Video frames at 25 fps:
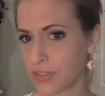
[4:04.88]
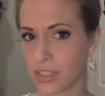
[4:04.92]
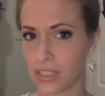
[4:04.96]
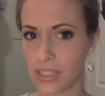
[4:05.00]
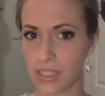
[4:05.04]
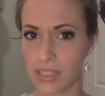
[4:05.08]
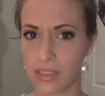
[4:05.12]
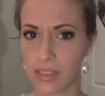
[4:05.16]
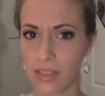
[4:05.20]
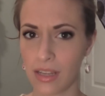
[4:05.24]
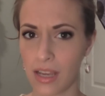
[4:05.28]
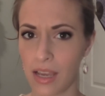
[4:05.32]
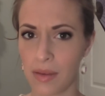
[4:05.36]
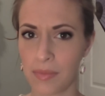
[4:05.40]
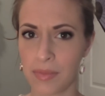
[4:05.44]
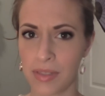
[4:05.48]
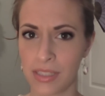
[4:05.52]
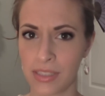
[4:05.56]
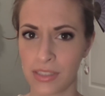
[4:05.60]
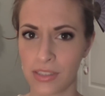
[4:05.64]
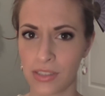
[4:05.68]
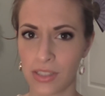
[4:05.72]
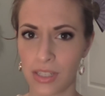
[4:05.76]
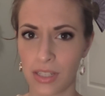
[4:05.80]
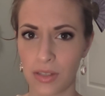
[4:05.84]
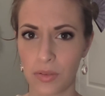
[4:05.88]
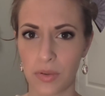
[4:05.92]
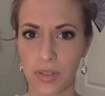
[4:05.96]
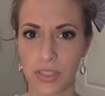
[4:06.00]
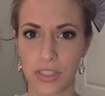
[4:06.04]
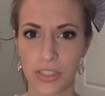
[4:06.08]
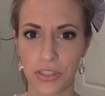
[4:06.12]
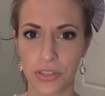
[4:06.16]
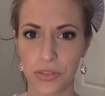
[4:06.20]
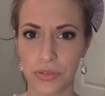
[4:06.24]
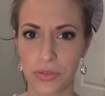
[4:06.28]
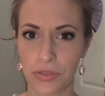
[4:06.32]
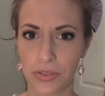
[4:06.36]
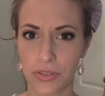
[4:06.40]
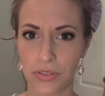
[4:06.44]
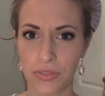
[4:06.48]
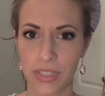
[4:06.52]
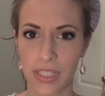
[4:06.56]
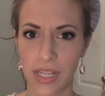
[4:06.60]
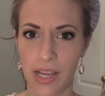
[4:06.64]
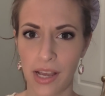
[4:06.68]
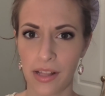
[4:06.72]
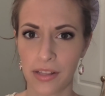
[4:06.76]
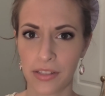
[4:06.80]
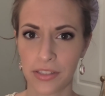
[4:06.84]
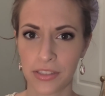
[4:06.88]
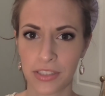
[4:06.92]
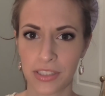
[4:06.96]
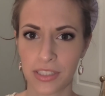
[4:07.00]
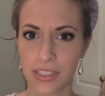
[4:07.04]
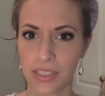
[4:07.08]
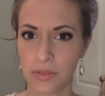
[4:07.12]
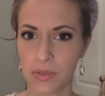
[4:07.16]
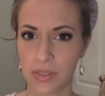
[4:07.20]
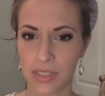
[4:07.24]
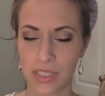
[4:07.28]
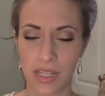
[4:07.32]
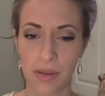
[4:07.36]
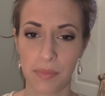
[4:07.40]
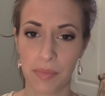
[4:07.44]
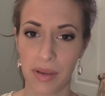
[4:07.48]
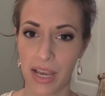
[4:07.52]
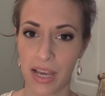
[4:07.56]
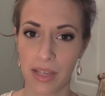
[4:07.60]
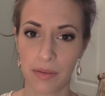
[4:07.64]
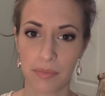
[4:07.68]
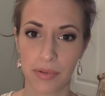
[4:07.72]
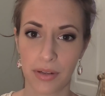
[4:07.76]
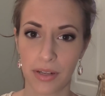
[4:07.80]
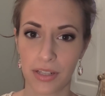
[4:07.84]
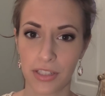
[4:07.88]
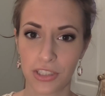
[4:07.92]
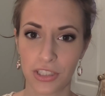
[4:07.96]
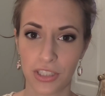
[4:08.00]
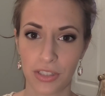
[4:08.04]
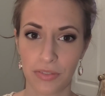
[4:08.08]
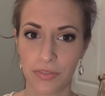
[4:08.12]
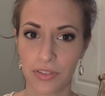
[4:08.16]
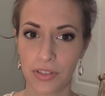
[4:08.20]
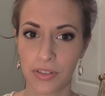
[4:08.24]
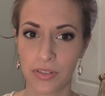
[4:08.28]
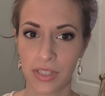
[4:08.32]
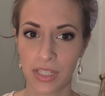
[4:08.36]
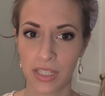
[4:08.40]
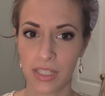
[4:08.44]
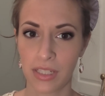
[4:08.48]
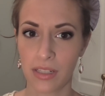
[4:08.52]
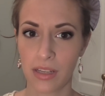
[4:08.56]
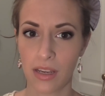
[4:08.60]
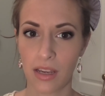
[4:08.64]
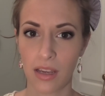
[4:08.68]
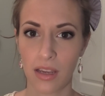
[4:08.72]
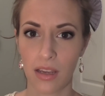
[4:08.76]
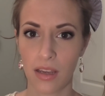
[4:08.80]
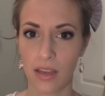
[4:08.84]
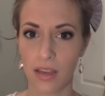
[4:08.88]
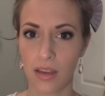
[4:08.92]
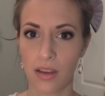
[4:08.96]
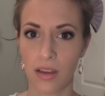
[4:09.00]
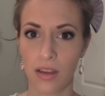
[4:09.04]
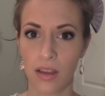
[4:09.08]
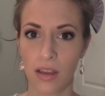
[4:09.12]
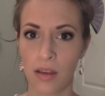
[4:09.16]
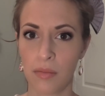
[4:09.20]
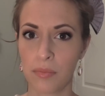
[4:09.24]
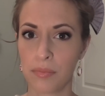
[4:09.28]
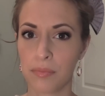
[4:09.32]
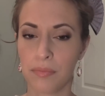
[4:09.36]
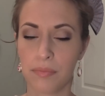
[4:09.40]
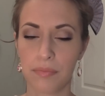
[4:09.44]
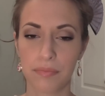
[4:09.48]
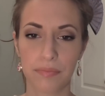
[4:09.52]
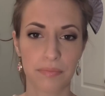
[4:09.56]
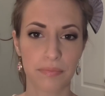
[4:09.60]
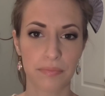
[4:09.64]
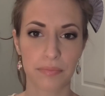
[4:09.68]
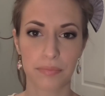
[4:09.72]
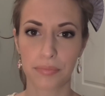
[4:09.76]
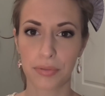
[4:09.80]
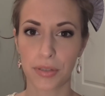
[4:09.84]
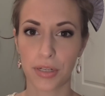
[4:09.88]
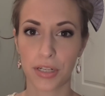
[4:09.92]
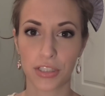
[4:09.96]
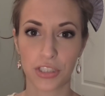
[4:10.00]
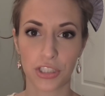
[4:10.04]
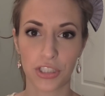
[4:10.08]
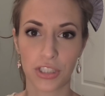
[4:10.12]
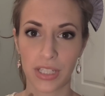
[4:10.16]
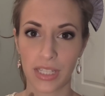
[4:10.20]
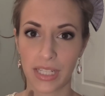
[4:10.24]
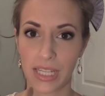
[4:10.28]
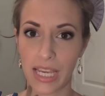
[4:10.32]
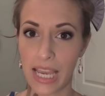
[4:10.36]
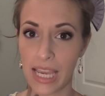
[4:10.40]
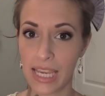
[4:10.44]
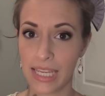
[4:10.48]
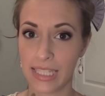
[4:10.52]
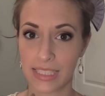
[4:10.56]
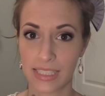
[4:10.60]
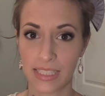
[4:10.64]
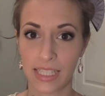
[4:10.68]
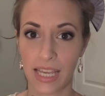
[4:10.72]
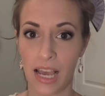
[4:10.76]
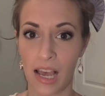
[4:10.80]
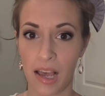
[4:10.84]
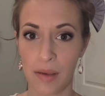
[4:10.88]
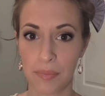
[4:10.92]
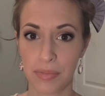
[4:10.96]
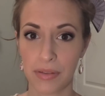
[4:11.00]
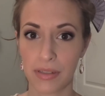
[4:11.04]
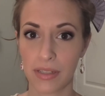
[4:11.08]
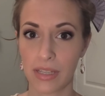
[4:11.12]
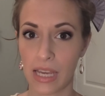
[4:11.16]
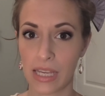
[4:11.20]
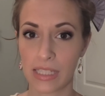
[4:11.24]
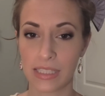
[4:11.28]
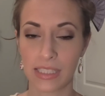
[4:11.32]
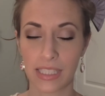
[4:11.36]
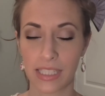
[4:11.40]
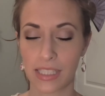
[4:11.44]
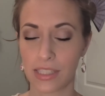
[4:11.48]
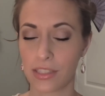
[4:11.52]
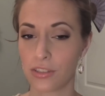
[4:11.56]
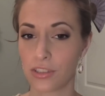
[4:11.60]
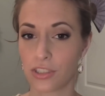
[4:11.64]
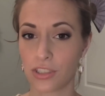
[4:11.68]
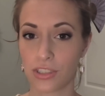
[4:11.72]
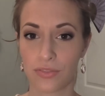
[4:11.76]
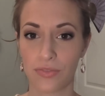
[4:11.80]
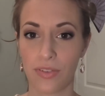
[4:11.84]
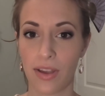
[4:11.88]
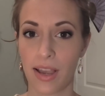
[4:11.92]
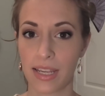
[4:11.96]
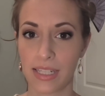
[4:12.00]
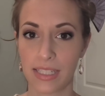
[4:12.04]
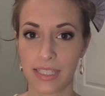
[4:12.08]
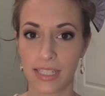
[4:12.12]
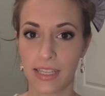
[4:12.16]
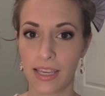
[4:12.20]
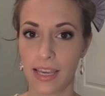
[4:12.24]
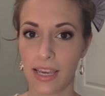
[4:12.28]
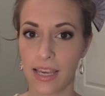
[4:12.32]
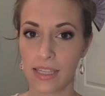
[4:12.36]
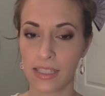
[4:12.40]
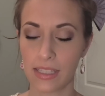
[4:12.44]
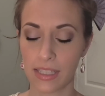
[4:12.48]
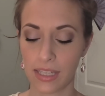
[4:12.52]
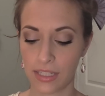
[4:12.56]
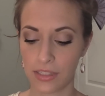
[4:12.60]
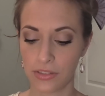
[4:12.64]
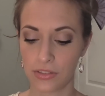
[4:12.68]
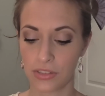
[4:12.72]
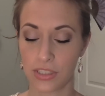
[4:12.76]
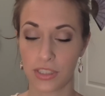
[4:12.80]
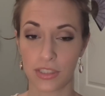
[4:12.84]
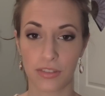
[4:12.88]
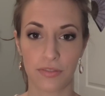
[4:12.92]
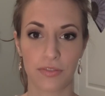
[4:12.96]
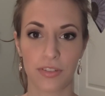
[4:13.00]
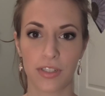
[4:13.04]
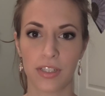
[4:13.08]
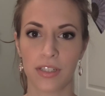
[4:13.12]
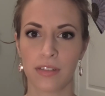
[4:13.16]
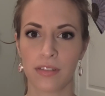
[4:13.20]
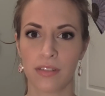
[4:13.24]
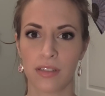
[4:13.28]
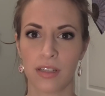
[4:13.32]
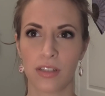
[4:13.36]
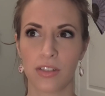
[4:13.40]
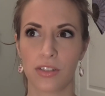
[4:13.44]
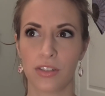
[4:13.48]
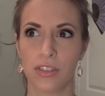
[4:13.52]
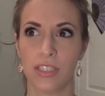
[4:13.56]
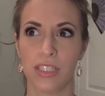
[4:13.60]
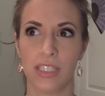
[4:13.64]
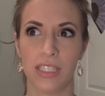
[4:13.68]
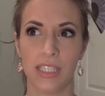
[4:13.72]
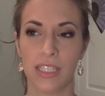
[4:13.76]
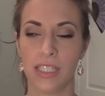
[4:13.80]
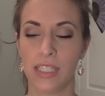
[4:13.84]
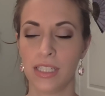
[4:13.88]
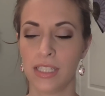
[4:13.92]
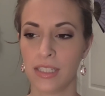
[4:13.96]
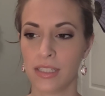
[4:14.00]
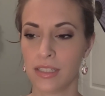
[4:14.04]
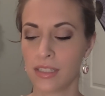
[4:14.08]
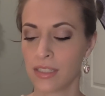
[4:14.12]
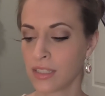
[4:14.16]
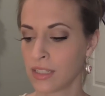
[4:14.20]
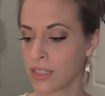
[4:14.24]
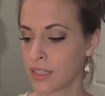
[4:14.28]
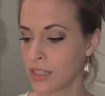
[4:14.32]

they're like, what, $2 or $3? It wasn't a bad brush. If you need a brush like ASAP, I'd say they're just fine to get. I used it for a good year.